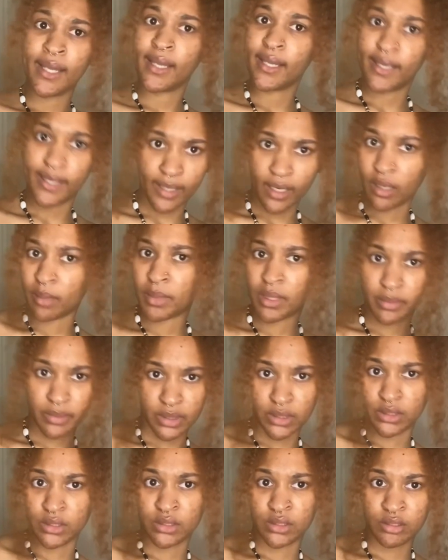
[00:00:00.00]
get out my
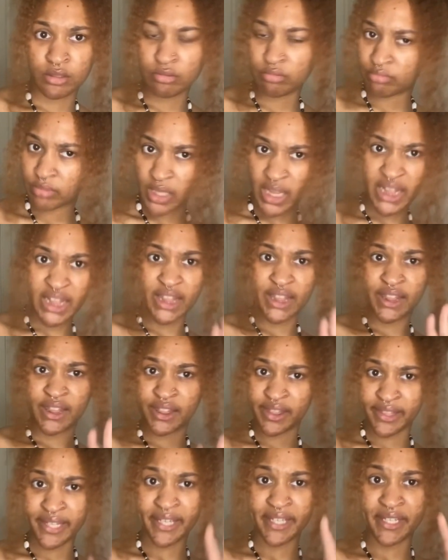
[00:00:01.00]
business.
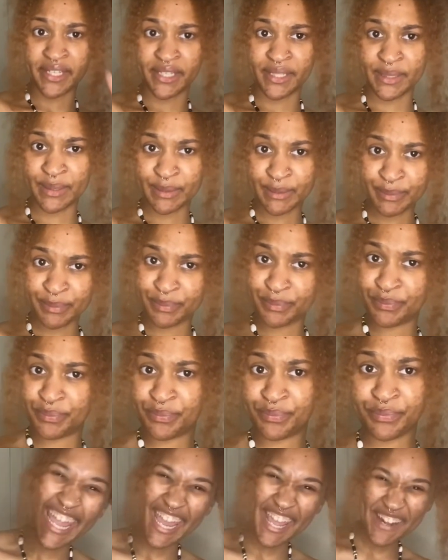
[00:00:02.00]
Thank you.
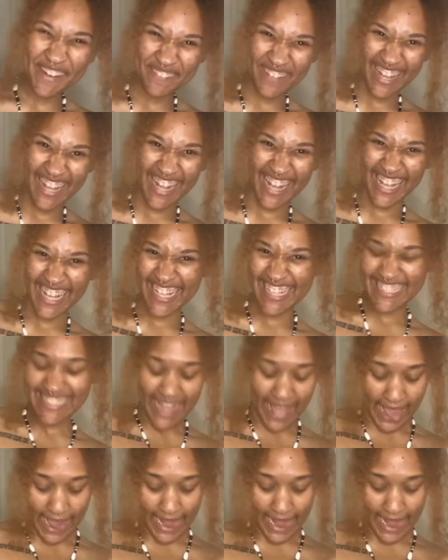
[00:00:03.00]
Anyways,